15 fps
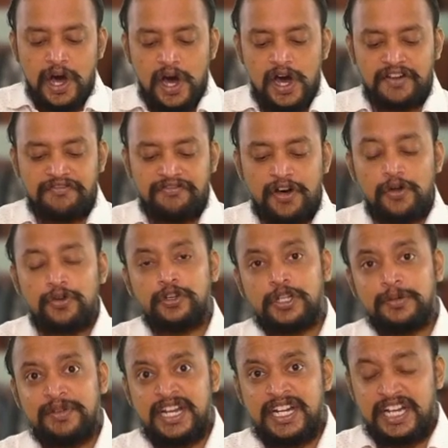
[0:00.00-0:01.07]
are found
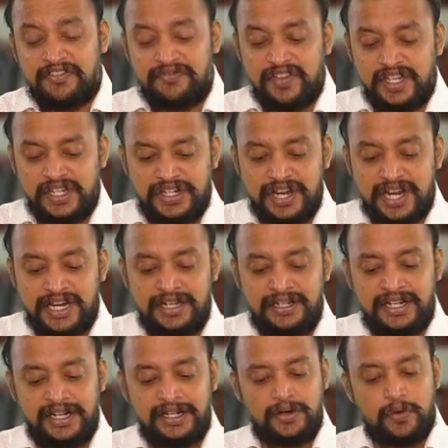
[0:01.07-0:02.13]
to be
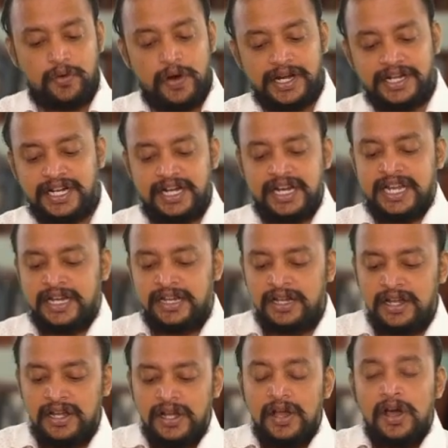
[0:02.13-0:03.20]
deficient in
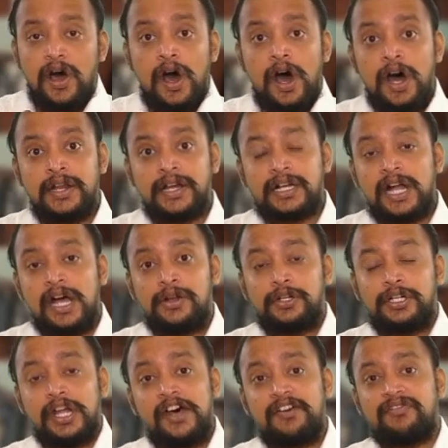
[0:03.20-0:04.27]
quantity on
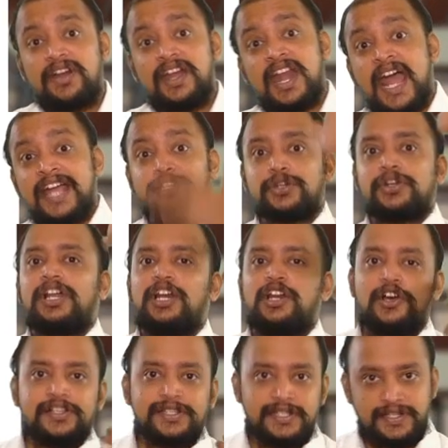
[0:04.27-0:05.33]
account of natural
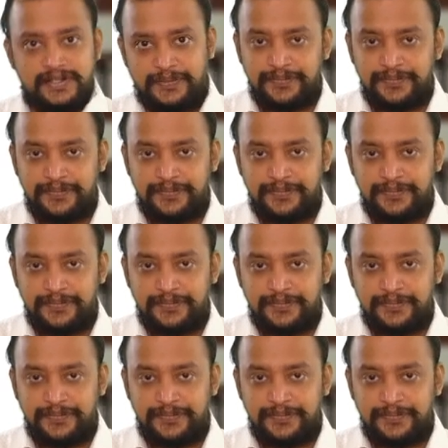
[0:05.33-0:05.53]
loss.